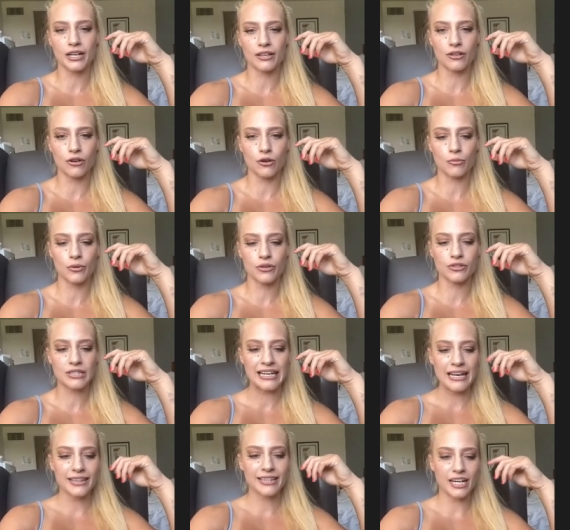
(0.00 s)
you know, because
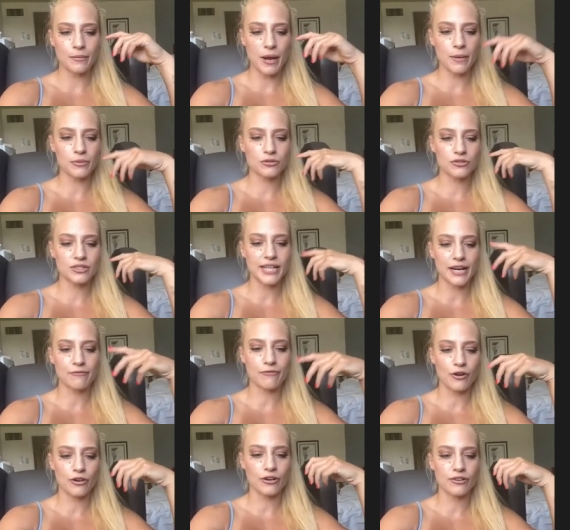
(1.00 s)
then I'm able to take
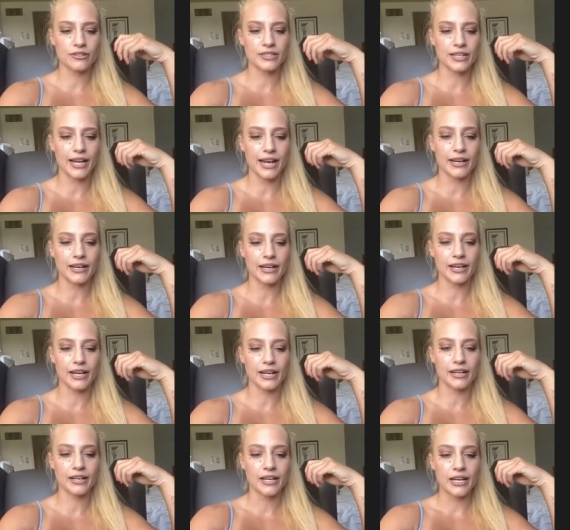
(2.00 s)
photos
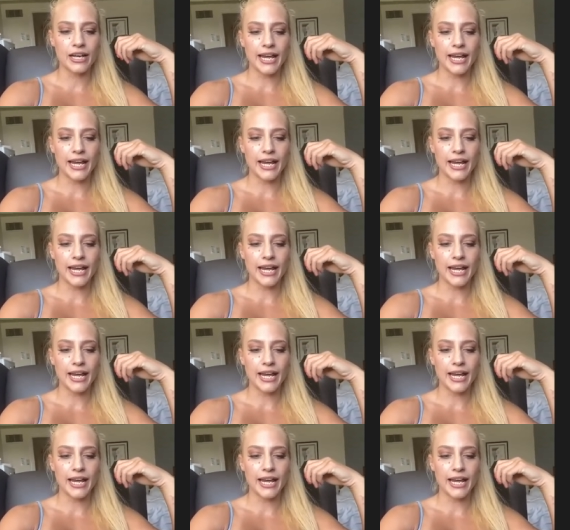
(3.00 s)
and